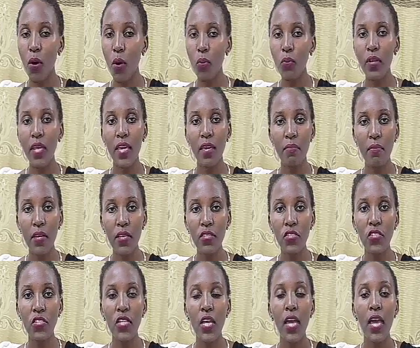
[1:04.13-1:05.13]
own
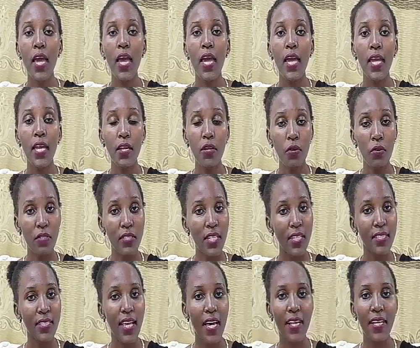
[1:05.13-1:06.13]
image. He knows
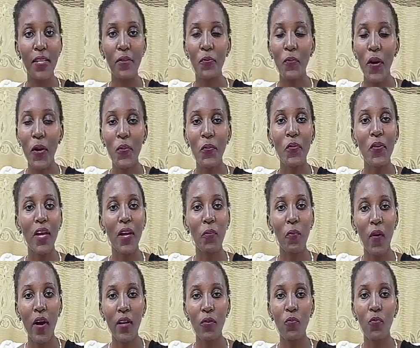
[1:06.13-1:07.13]
exactly what
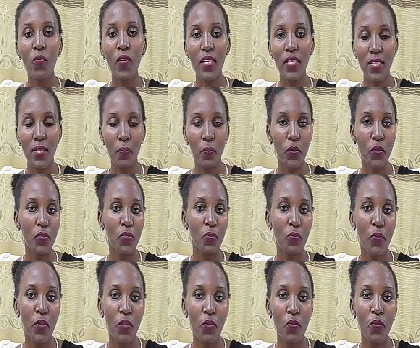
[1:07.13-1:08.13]
we're supposed to
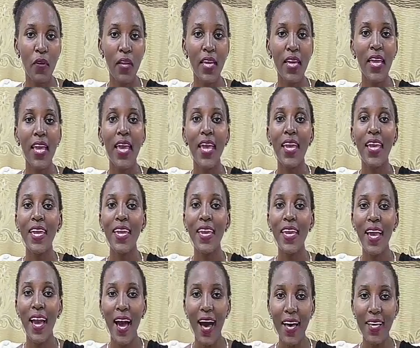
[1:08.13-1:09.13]
be doing. He
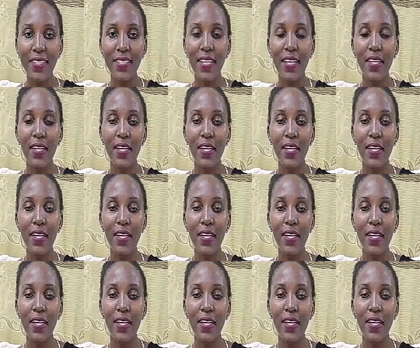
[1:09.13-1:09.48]
has